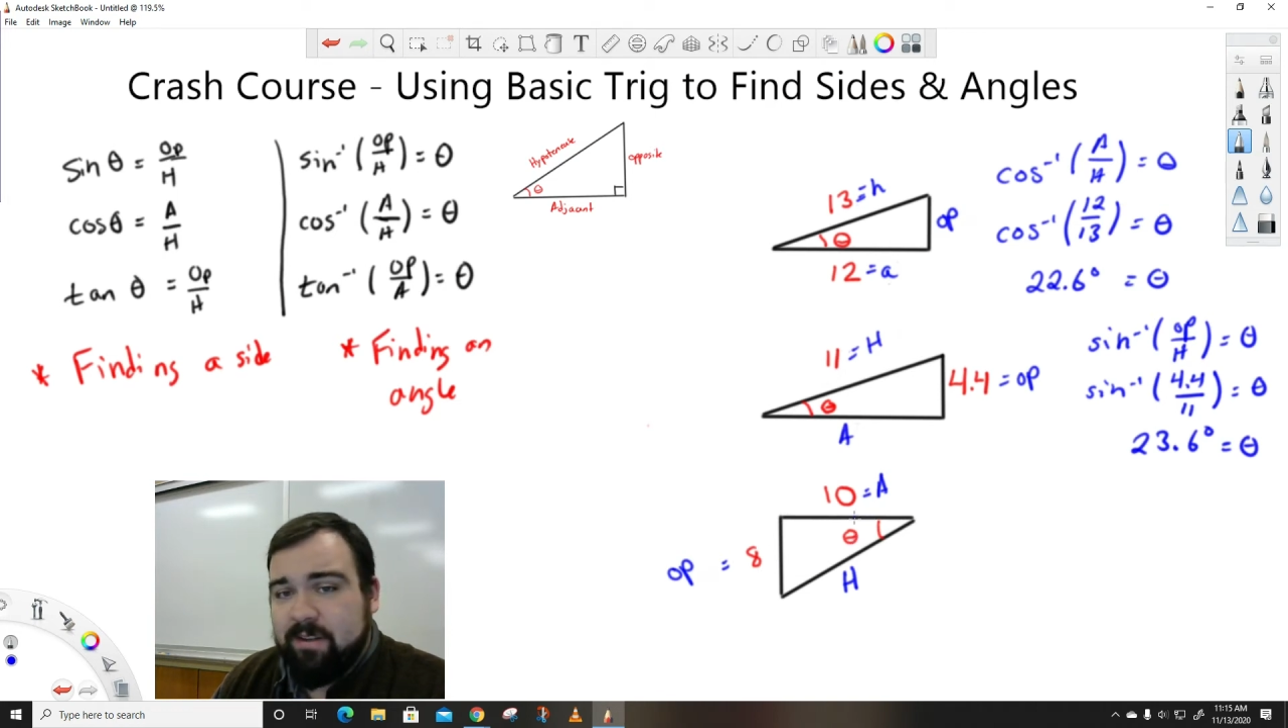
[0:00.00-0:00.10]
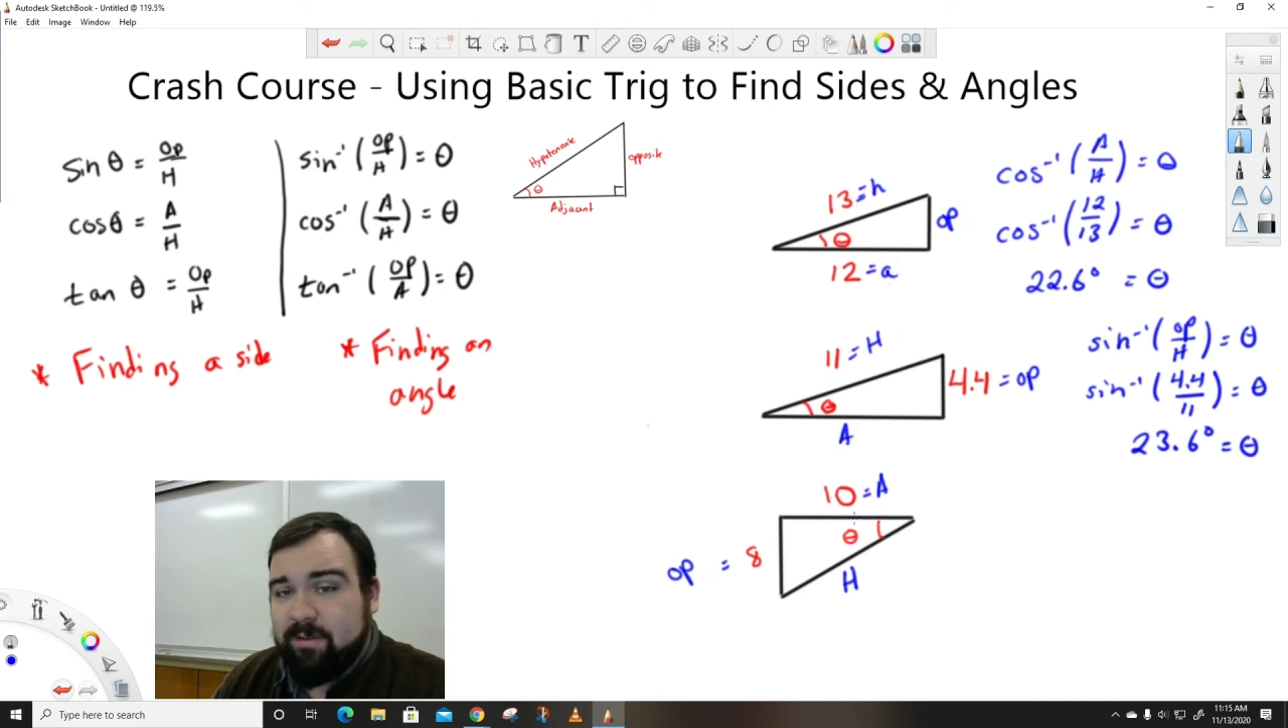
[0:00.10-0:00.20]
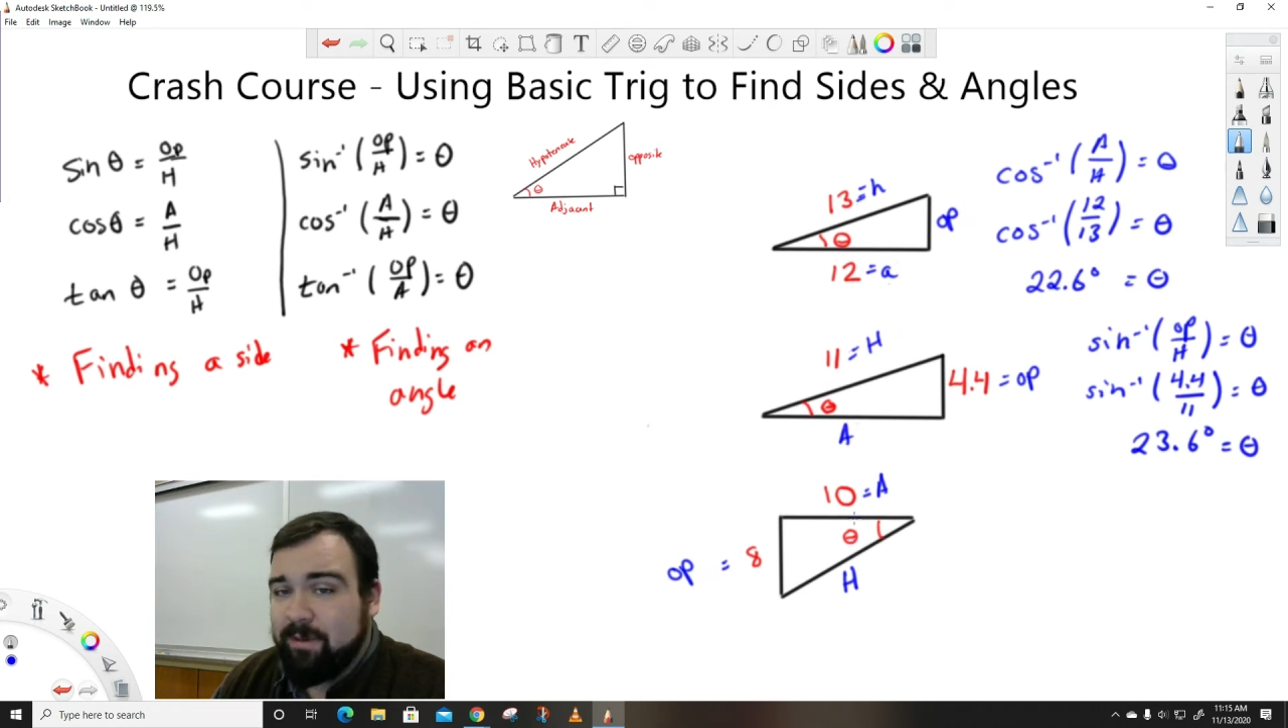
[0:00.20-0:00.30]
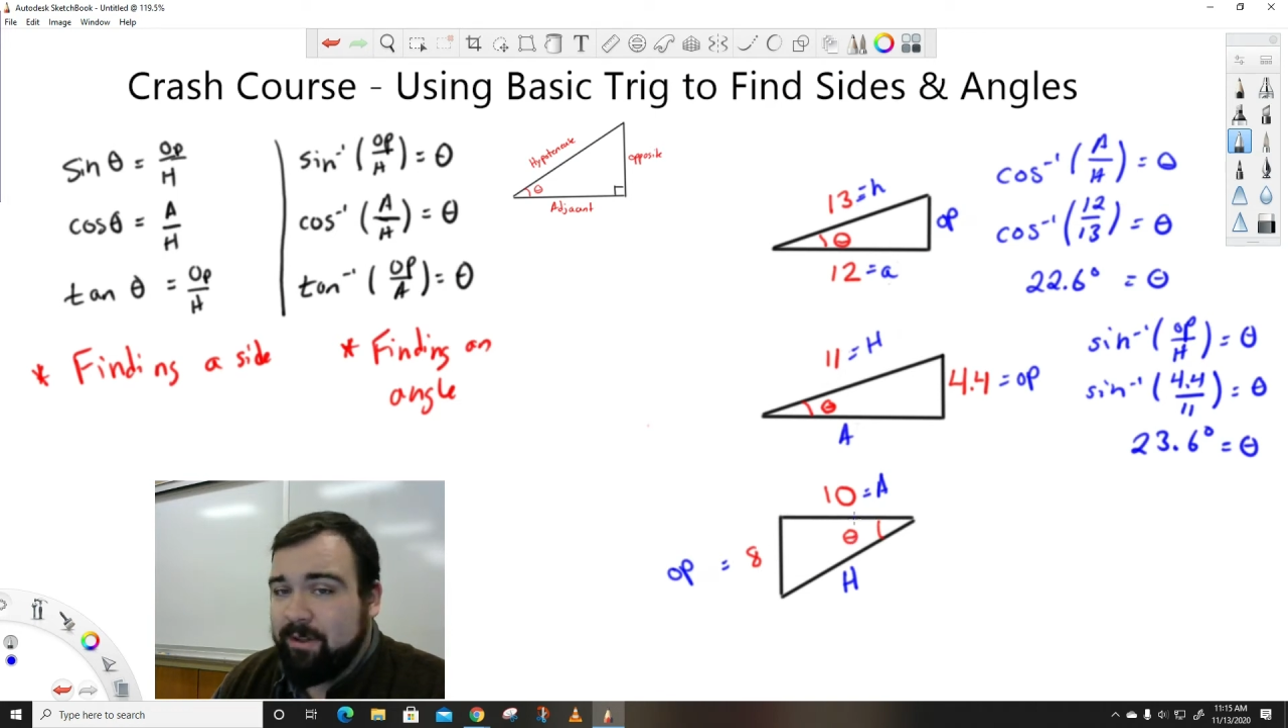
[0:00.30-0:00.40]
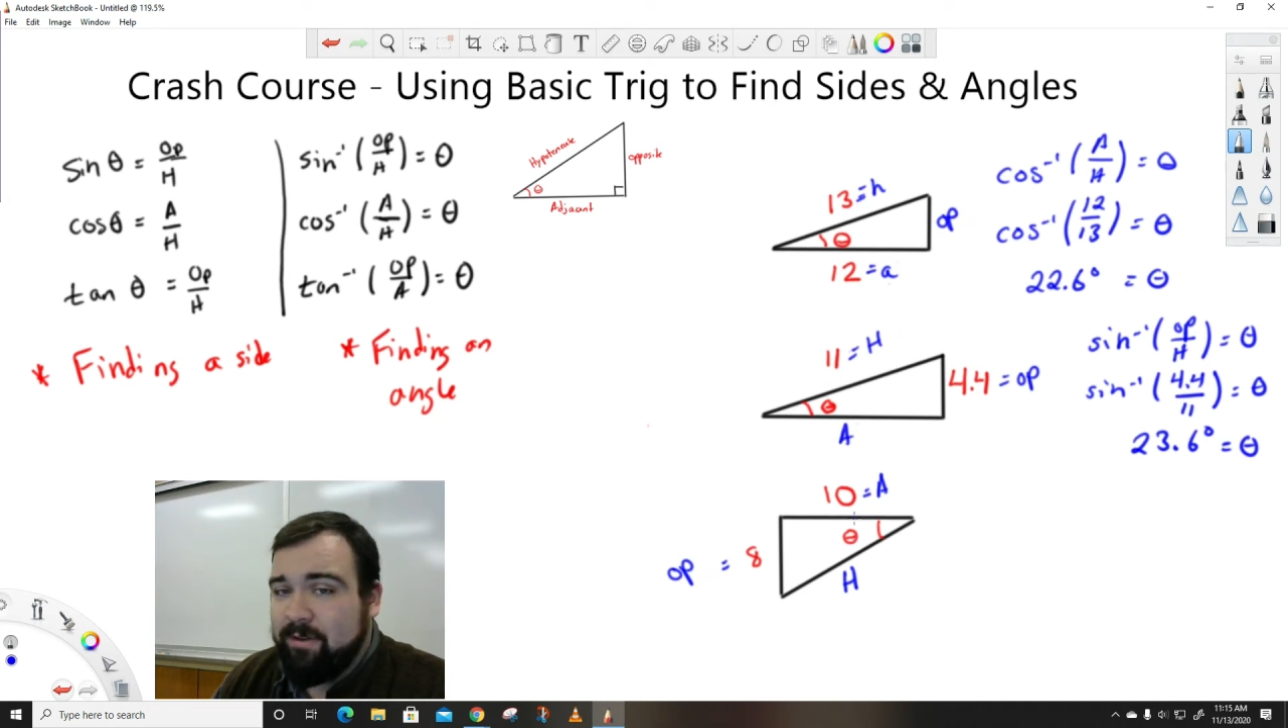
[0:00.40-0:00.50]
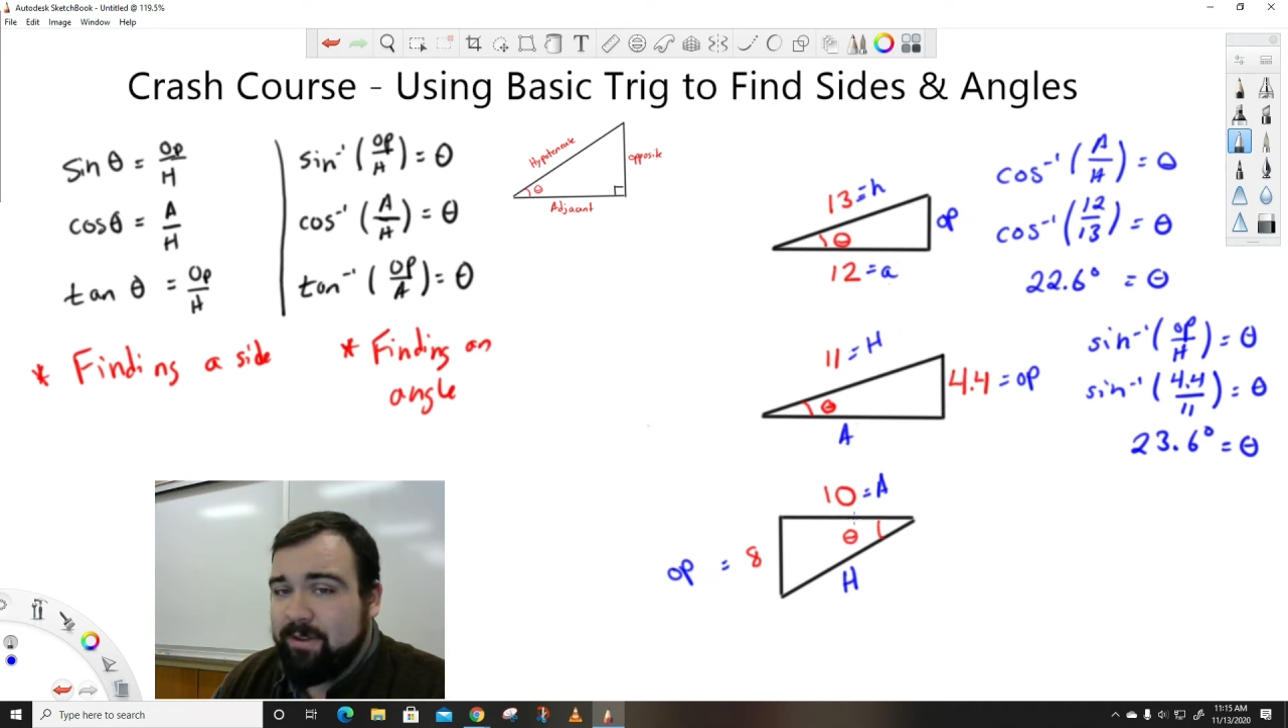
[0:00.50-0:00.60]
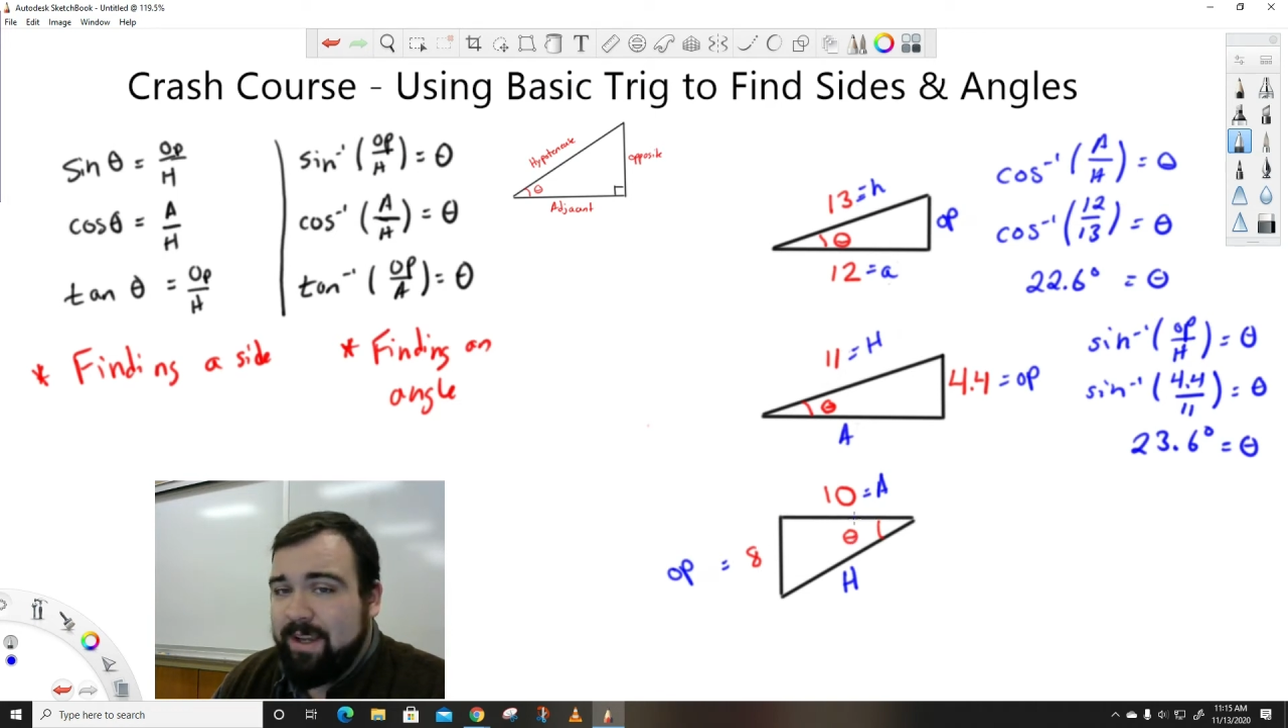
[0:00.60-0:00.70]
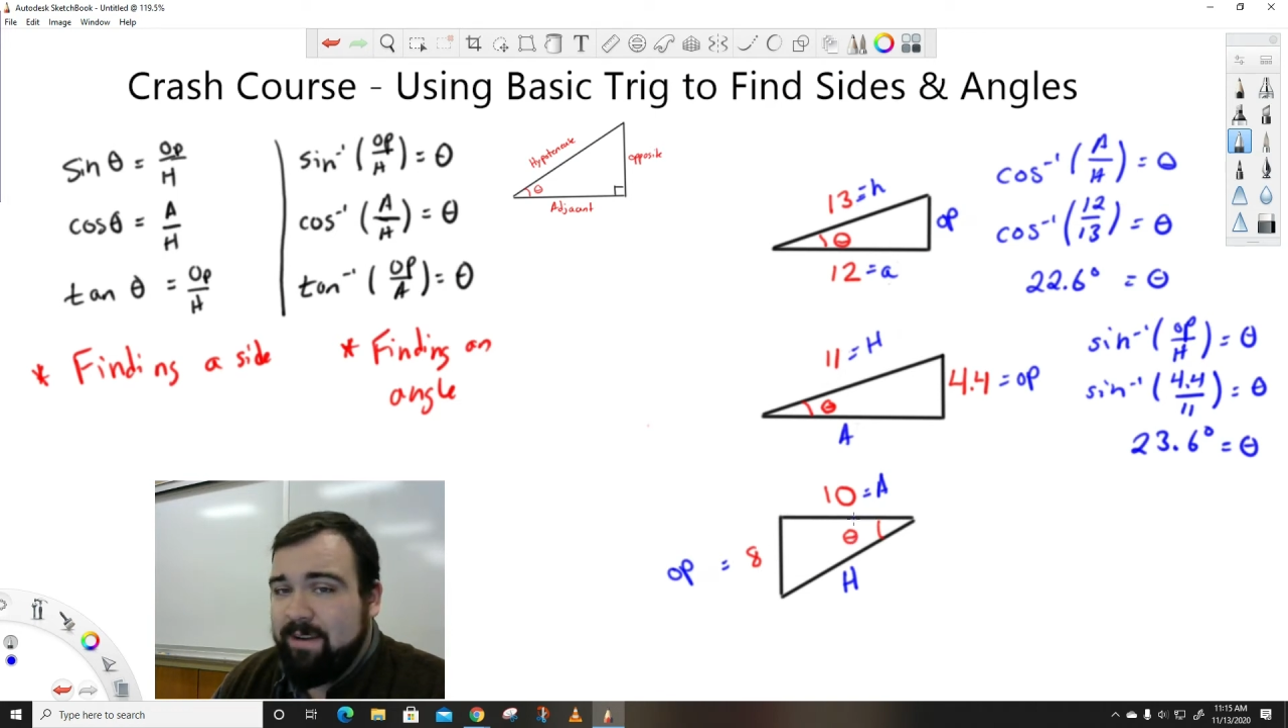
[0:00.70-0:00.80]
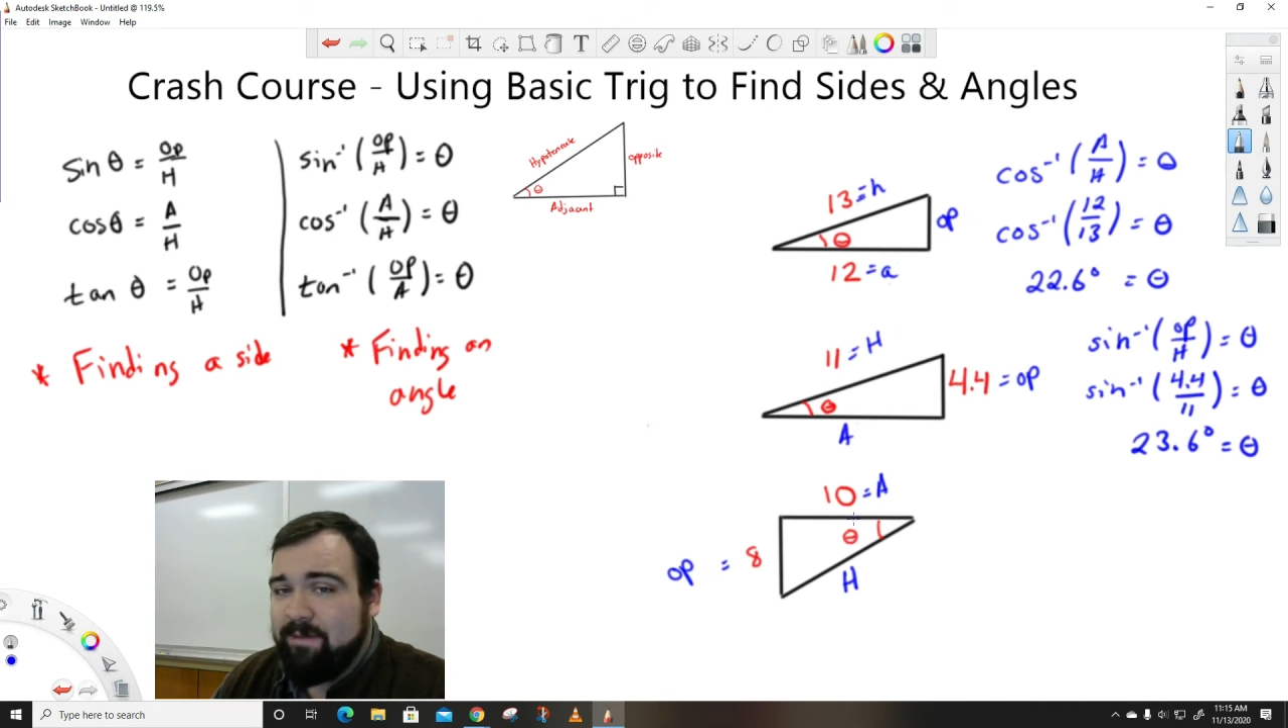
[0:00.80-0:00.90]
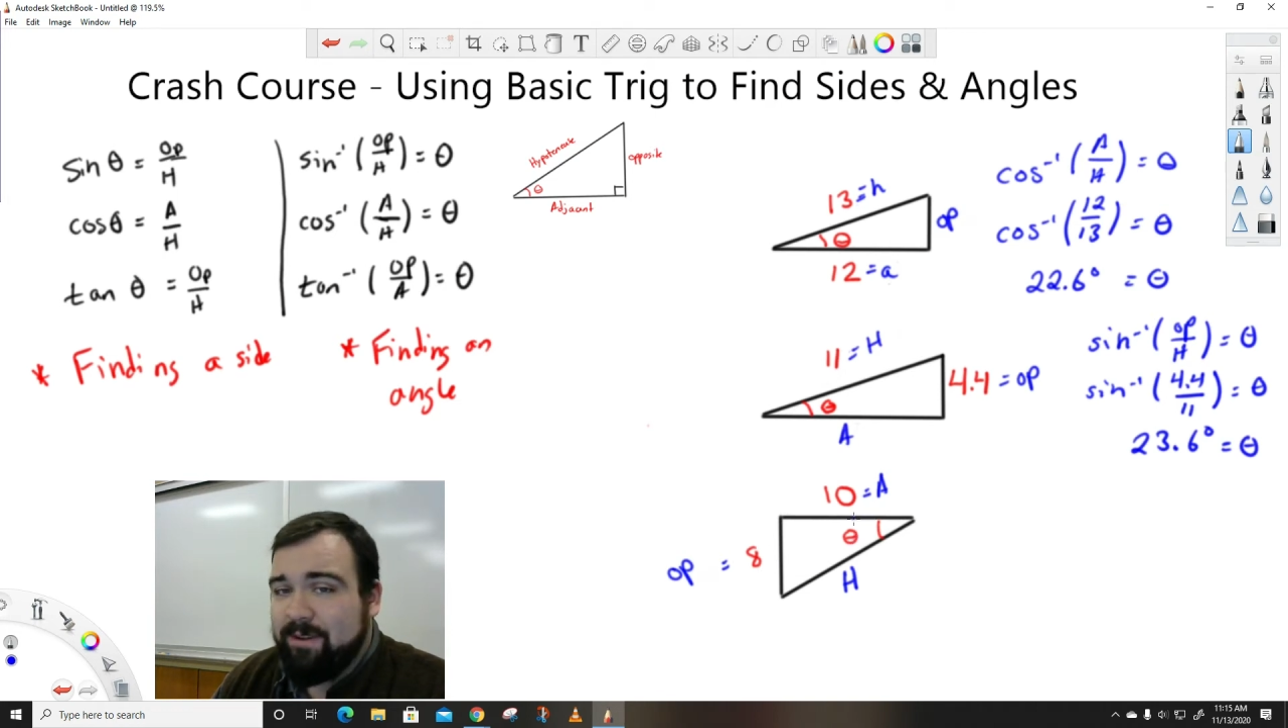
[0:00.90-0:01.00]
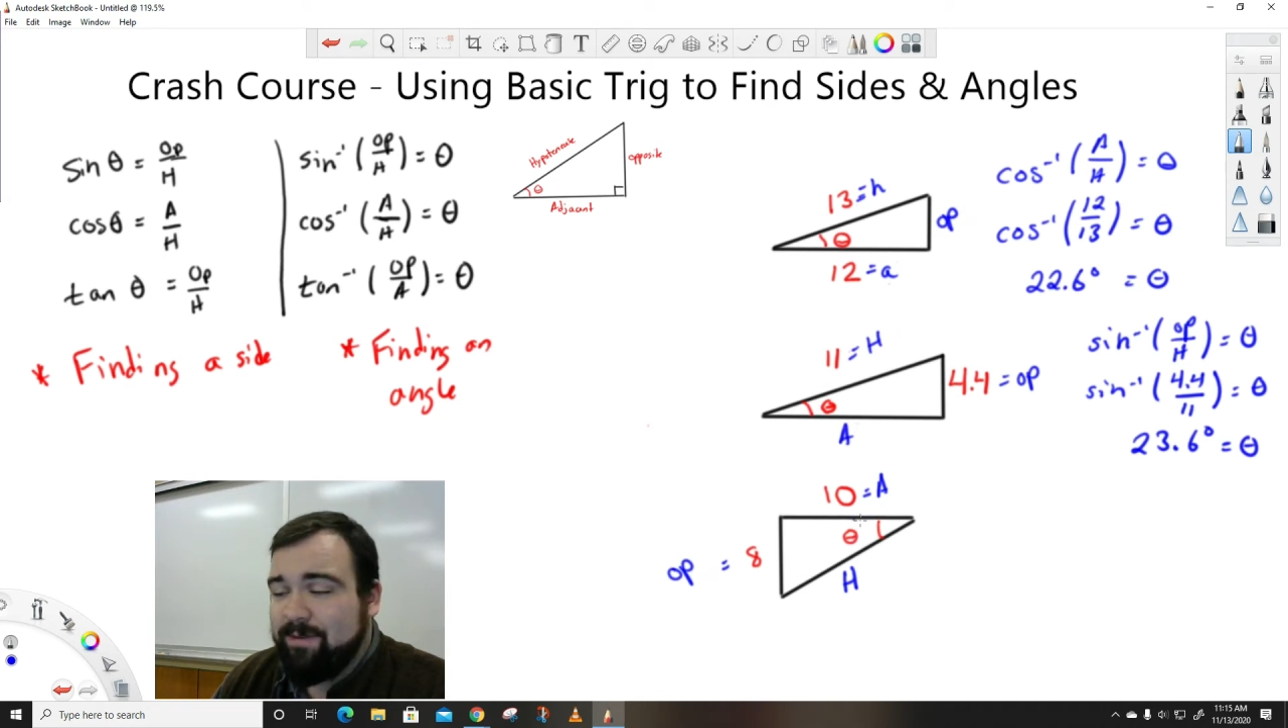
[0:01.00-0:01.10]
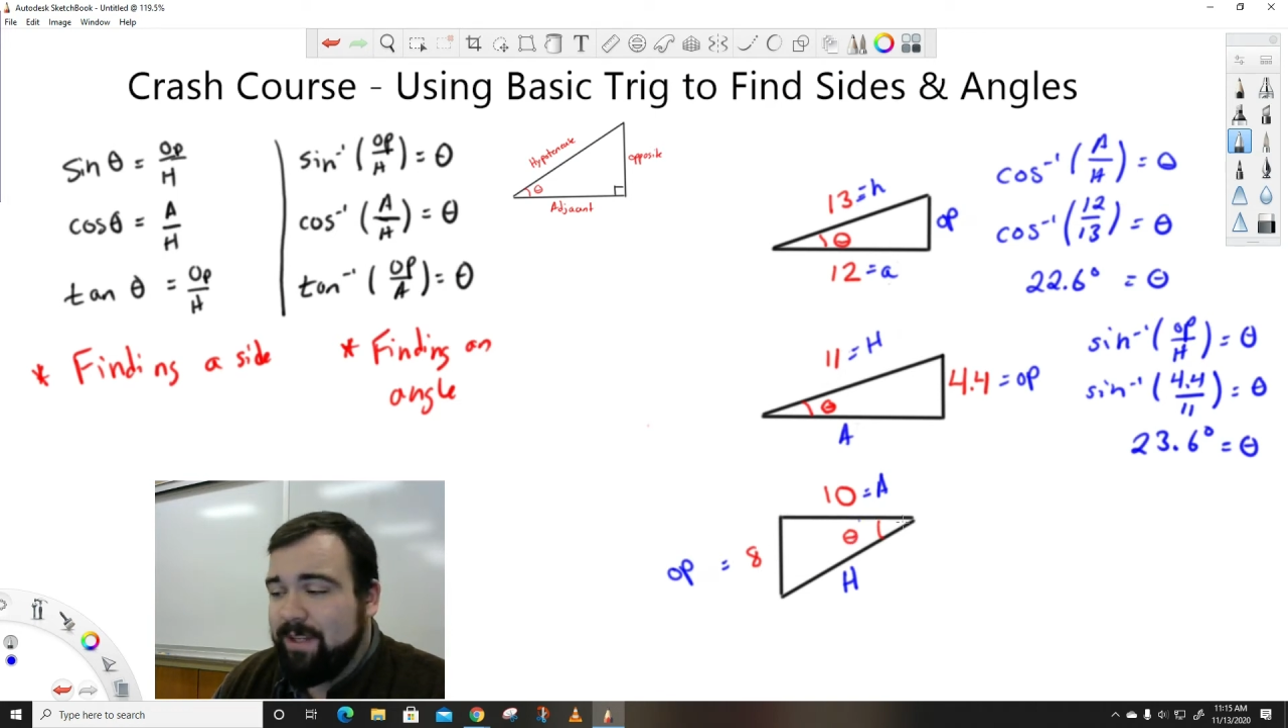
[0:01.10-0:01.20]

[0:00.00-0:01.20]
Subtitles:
So we're going to use inverse of